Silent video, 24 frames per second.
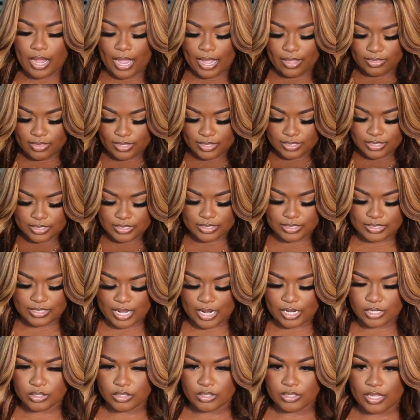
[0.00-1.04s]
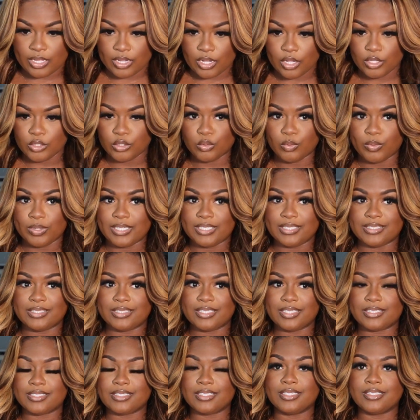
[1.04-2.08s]
I think this is actually like a
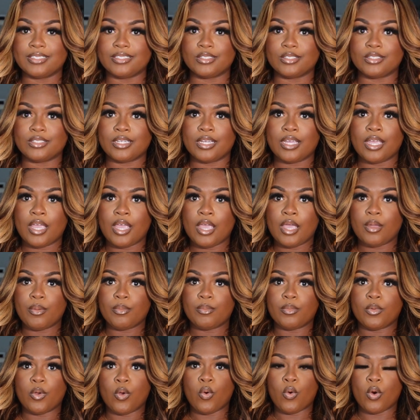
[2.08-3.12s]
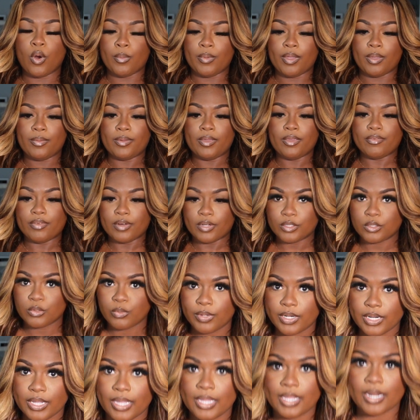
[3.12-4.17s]
26-inch or maybe even a
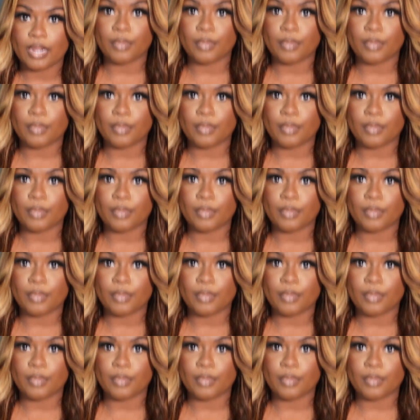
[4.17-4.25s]
28.